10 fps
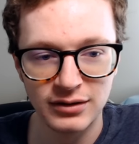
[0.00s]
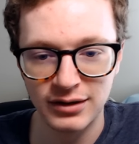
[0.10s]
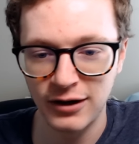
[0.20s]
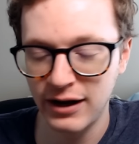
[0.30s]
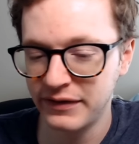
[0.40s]

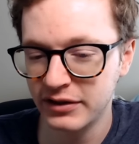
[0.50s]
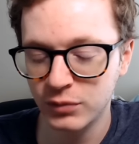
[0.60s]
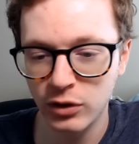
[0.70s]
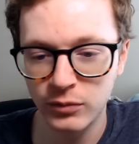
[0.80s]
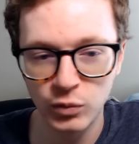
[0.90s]
All right,
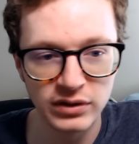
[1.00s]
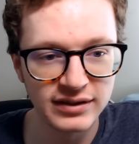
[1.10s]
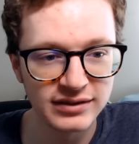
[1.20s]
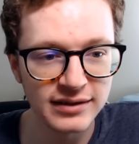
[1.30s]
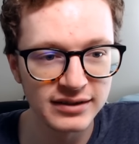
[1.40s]
this one was
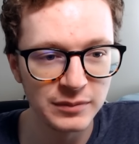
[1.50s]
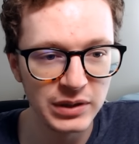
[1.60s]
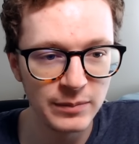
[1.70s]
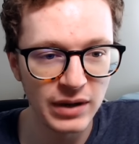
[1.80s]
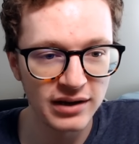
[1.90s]
sent to me by